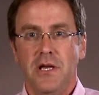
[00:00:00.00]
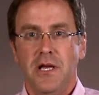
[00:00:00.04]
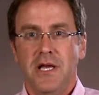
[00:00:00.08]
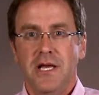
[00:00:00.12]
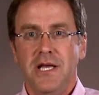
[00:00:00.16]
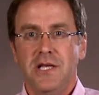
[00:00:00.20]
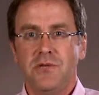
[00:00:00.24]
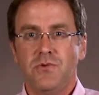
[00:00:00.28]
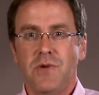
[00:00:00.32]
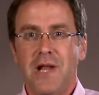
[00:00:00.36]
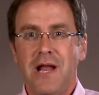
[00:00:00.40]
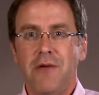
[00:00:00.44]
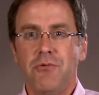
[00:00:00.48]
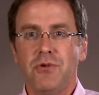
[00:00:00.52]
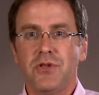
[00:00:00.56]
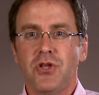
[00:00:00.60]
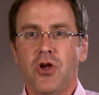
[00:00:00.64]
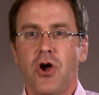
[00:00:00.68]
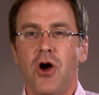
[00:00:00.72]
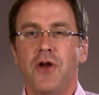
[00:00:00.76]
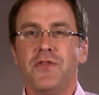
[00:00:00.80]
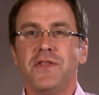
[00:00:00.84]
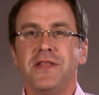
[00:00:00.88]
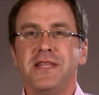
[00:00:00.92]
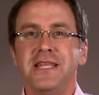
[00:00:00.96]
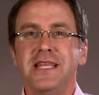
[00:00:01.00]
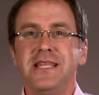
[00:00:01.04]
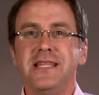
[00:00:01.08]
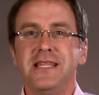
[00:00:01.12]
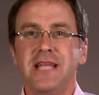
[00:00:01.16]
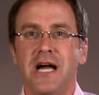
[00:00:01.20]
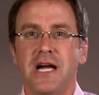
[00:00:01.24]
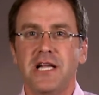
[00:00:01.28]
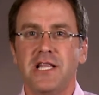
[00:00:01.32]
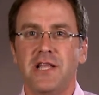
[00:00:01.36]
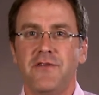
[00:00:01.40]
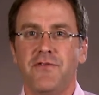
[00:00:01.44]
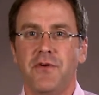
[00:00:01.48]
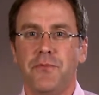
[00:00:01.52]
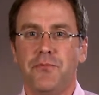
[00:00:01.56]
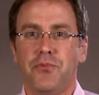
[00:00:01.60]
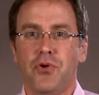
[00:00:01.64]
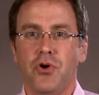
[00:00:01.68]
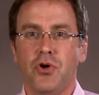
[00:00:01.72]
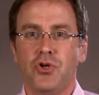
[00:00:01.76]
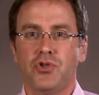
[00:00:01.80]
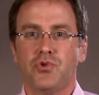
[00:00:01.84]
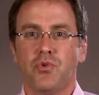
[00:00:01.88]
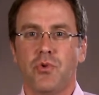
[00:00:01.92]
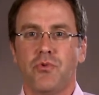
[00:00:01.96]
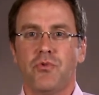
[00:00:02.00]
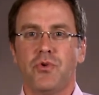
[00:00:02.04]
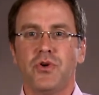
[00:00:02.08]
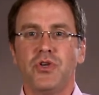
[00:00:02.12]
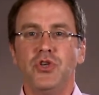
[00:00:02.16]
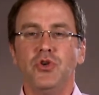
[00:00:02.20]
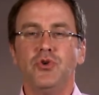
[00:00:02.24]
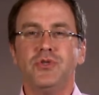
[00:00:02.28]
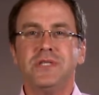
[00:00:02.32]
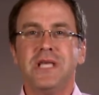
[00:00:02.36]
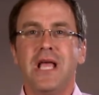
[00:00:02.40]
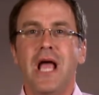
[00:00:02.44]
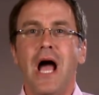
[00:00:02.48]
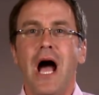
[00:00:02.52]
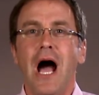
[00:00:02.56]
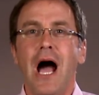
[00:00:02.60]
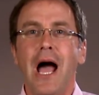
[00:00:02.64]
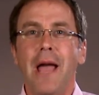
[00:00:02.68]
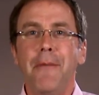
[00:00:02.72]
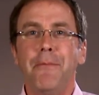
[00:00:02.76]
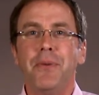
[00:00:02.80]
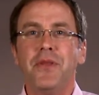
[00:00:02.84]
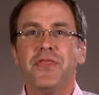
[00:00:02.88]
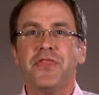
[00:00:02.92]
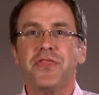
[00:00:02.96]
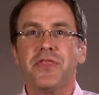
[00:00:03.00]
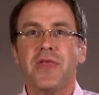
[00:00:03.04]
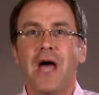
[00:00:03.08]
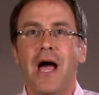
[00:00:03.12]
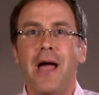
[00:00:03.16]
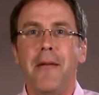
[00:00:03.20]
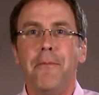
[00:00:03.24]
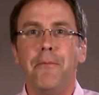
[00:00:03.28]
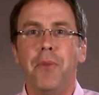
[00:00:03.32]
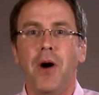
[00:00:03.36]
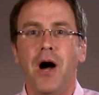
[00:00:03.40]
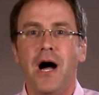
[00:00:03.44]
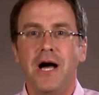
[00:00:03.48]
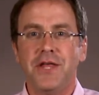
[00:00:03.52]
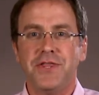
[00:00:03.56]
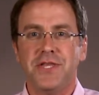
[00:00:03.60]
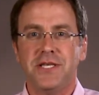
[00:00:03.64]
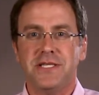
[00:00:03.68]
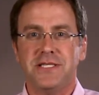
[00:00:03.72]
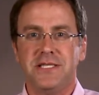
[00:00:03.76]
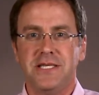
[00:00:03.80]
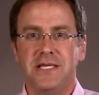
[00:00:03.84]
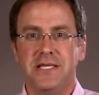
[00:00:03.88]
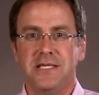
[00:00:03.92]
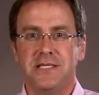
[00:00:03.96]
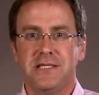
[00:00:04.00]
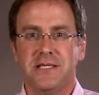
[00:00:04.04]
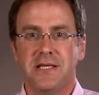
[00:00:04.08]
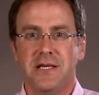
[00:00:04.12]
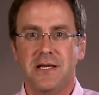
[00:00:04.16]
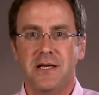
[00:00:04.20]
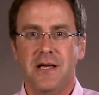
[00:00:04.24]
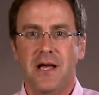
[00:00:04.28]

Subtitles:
is what I would call the deductive approach, where we're using hypotheses,